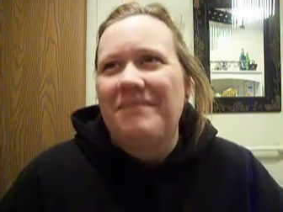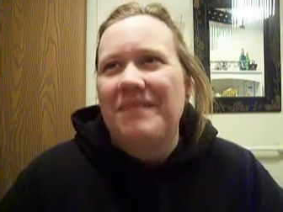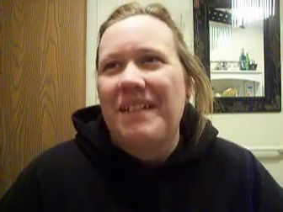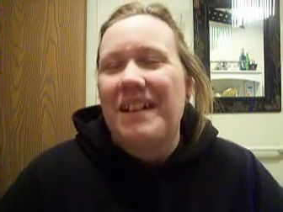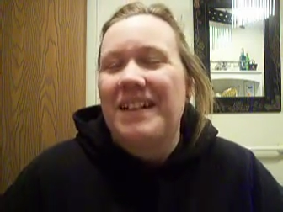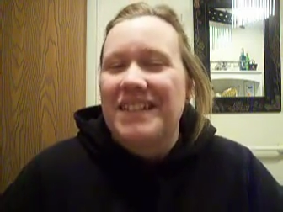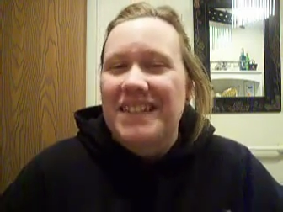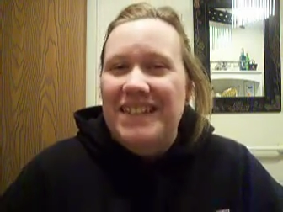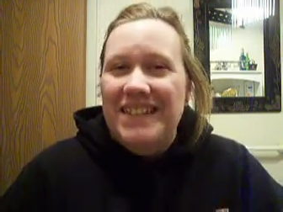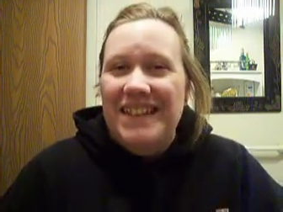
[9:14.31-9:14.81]

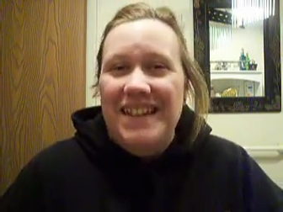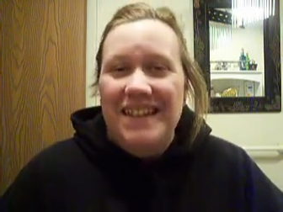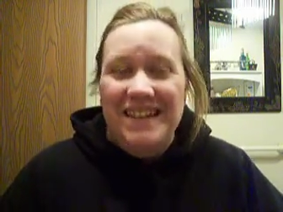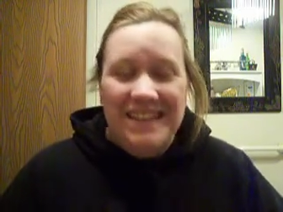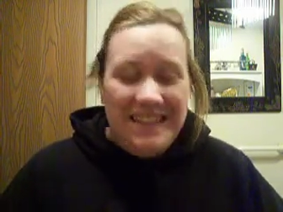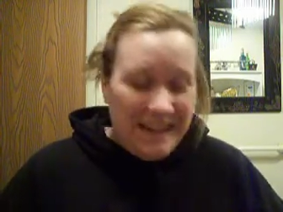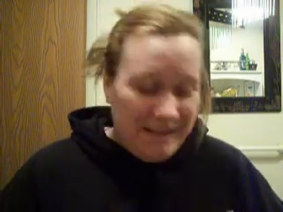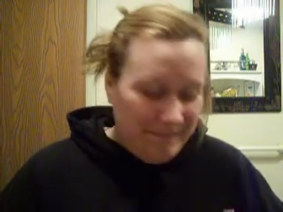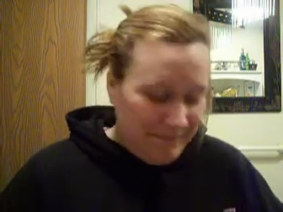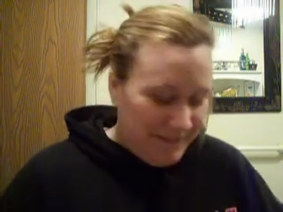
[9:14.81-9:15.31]
I'm saying
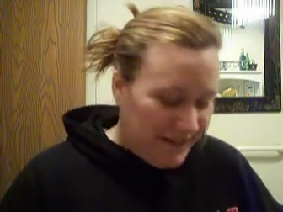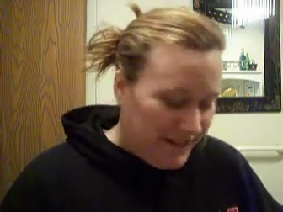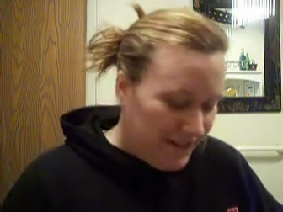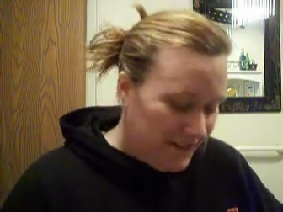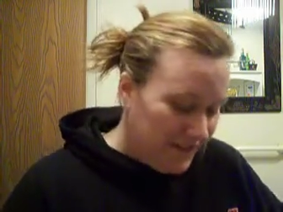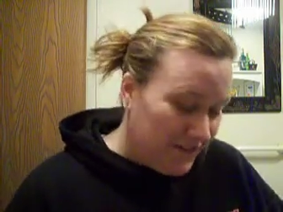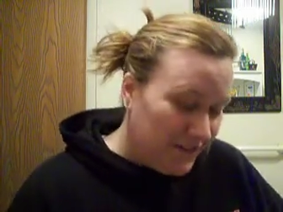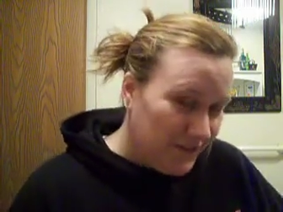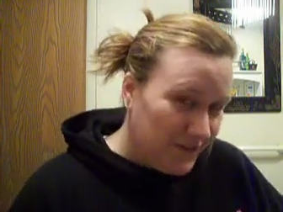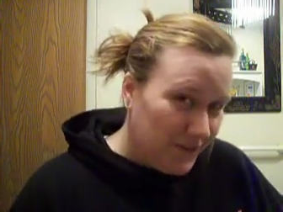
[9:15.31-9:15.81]
that my
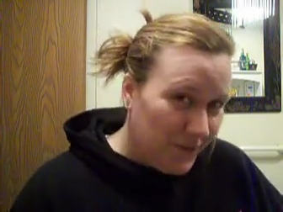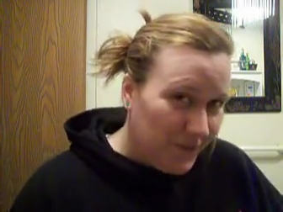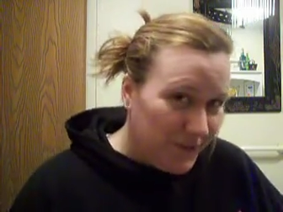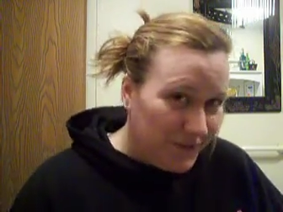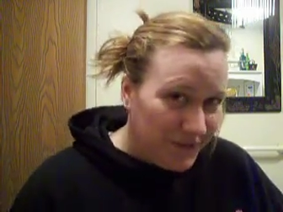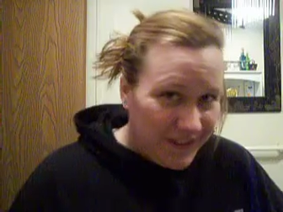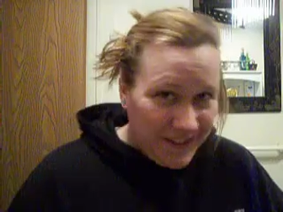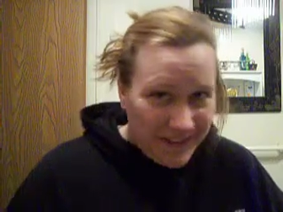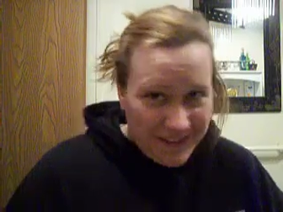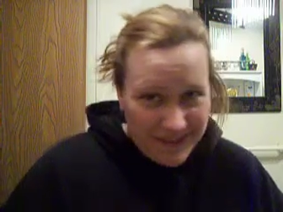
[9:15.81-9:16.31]
sister's the
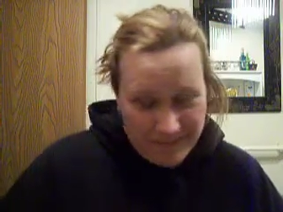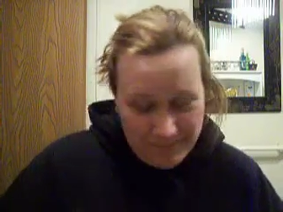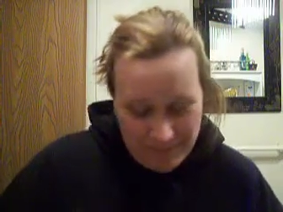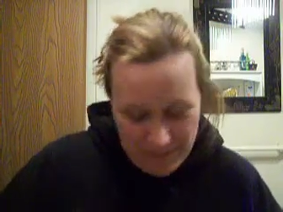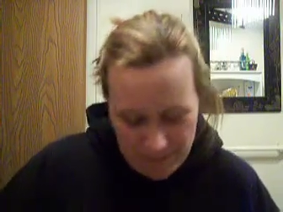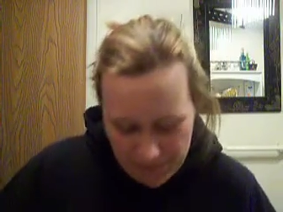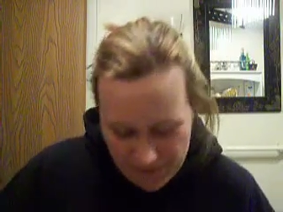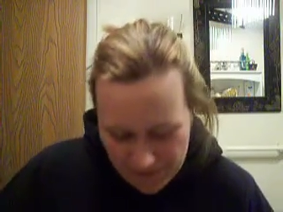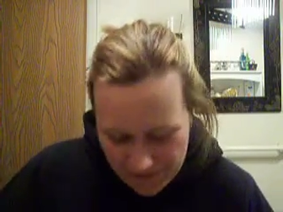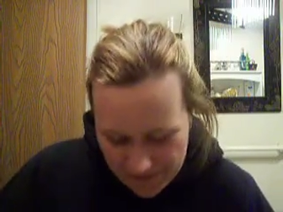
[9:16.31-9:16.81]
oldest,
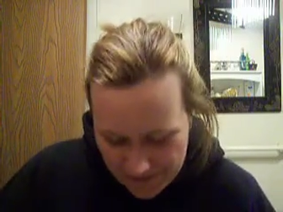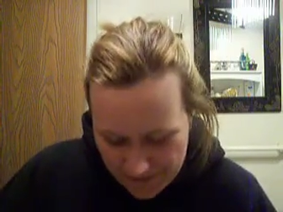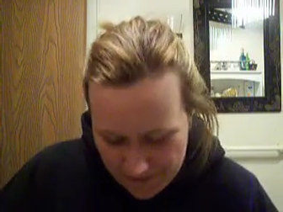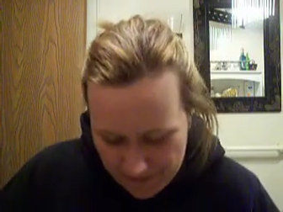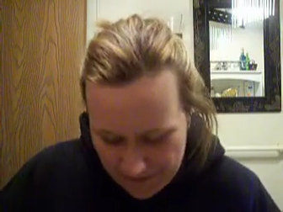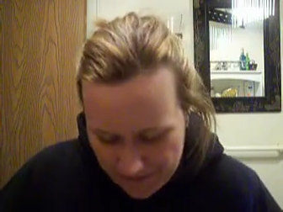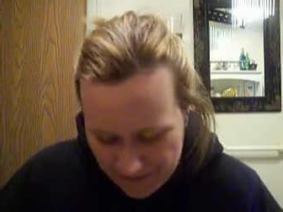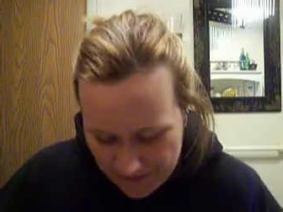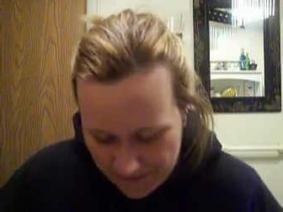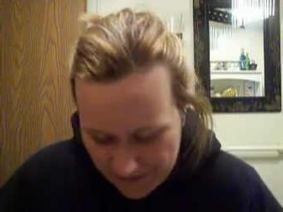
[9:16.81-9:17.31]
my brother's the
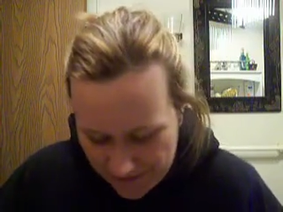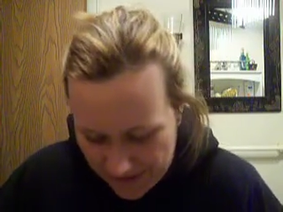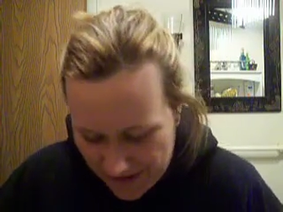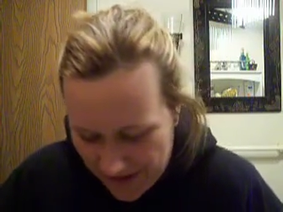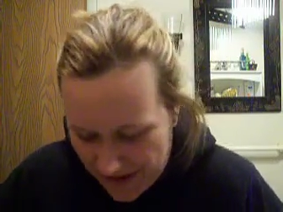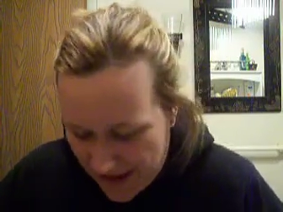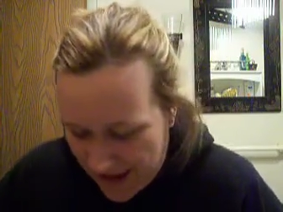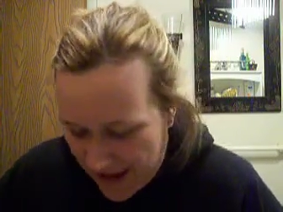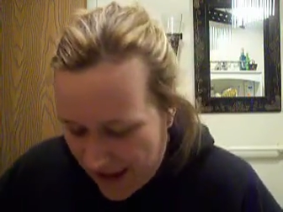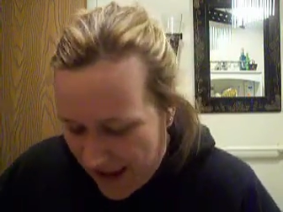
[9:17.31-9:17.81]
middle,
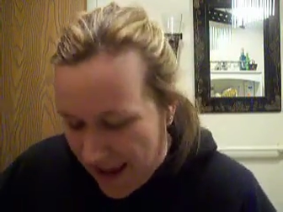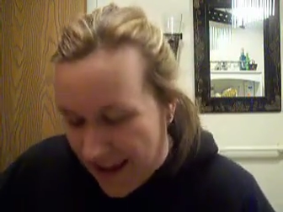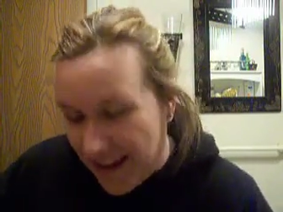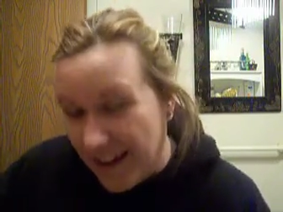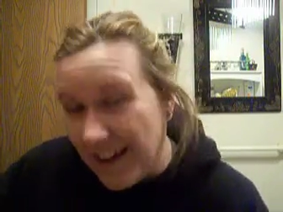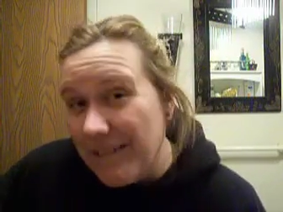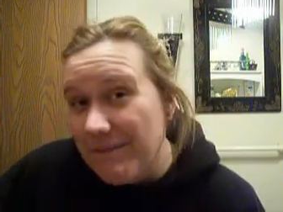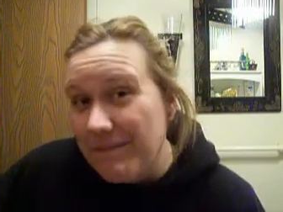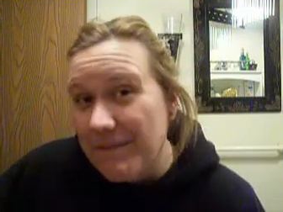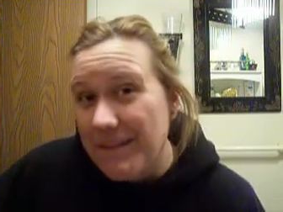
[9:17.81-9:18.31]
and
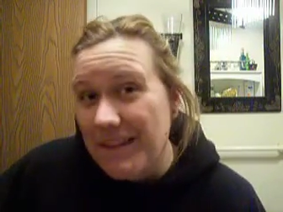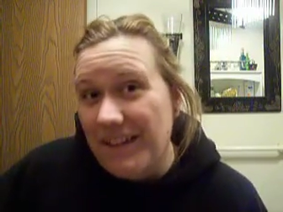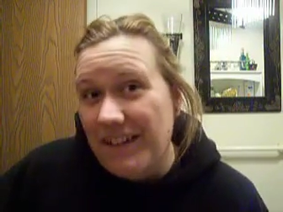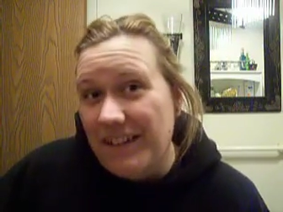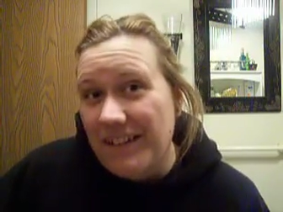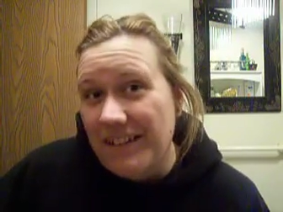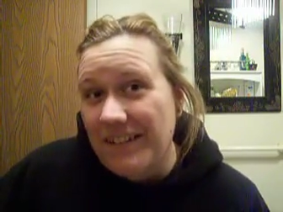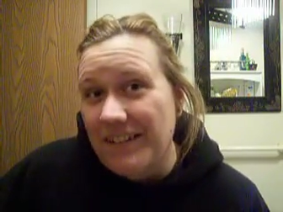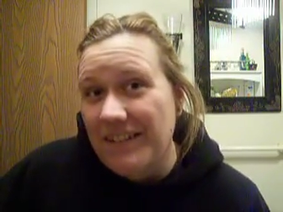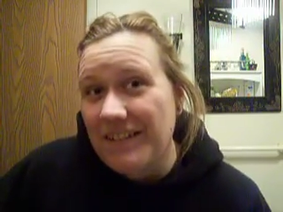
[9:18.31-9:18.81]
I'm the
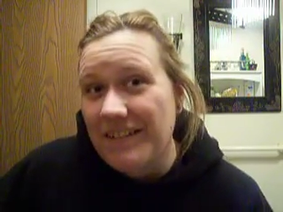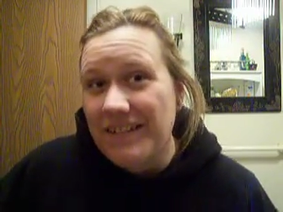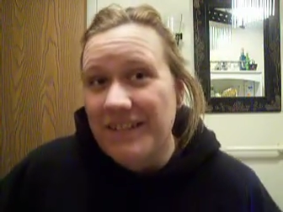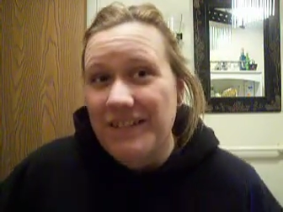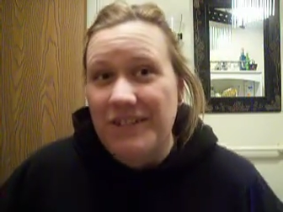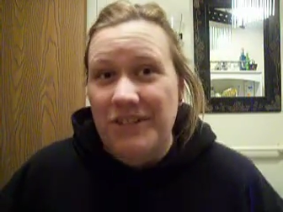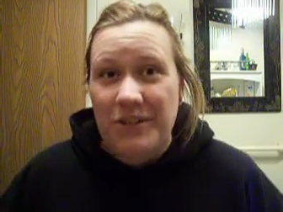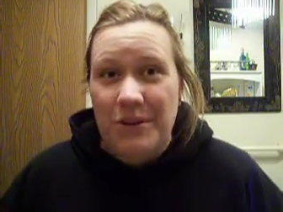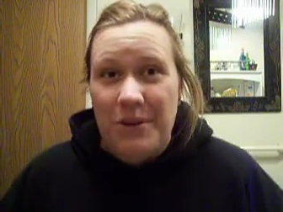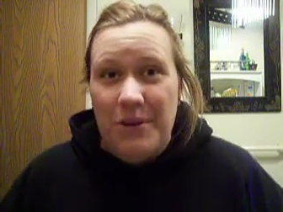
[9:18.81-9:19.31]
youngest.
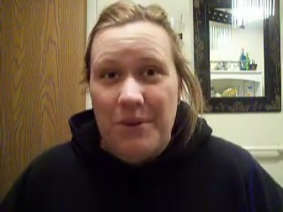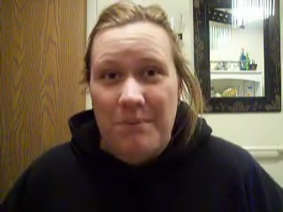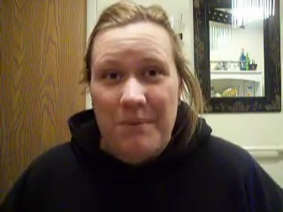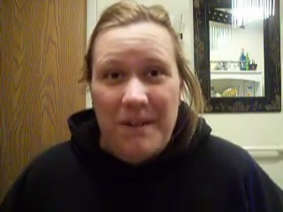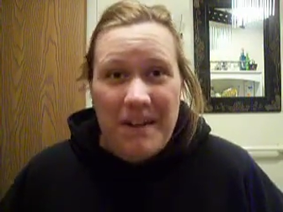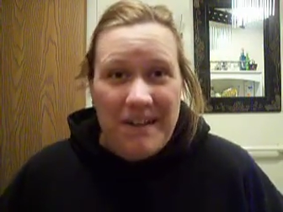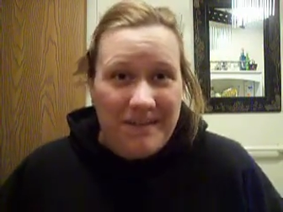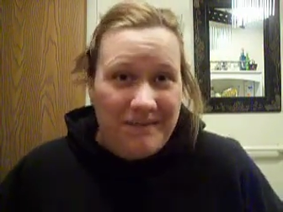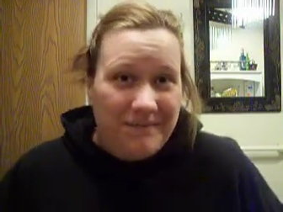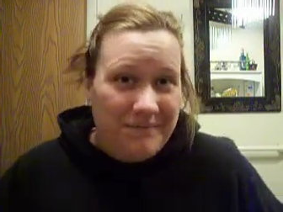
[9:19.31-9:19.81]
So,
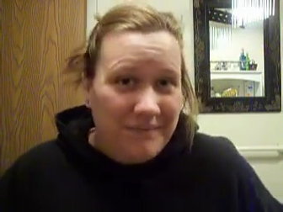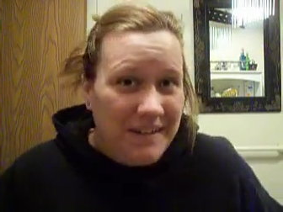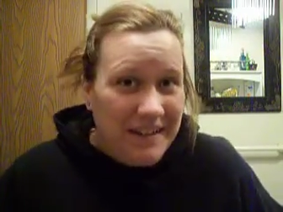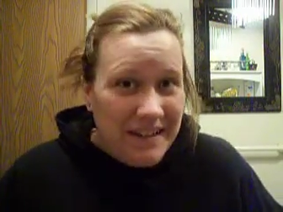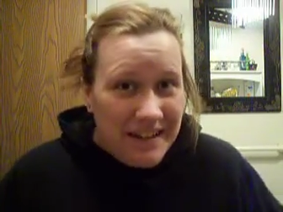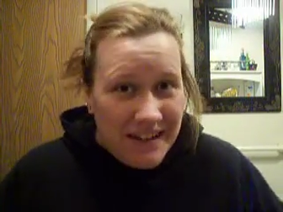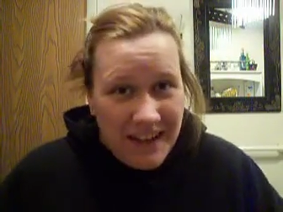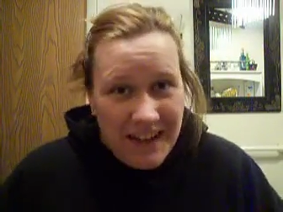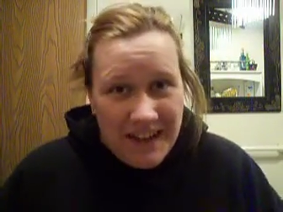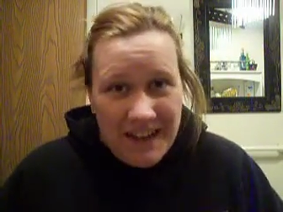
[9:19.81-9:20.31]
but
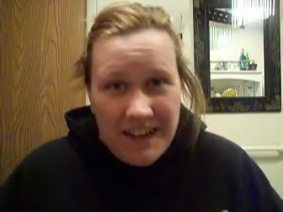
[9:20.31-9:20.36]
we